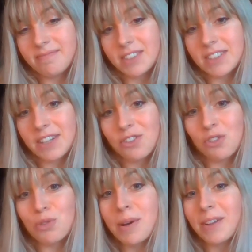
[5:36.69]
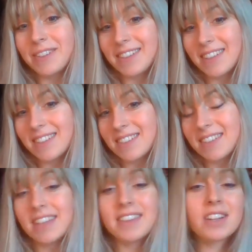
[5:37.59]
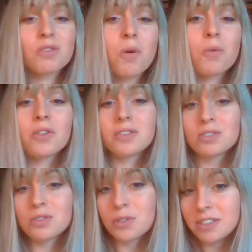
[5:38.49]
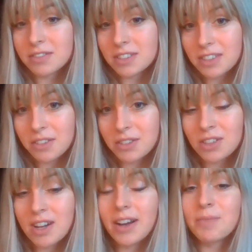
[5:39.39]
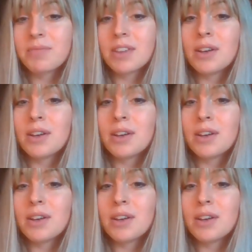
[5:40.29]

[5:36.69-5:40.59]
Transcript: They're actually rebelling against it. And that's a whole nother story for another time.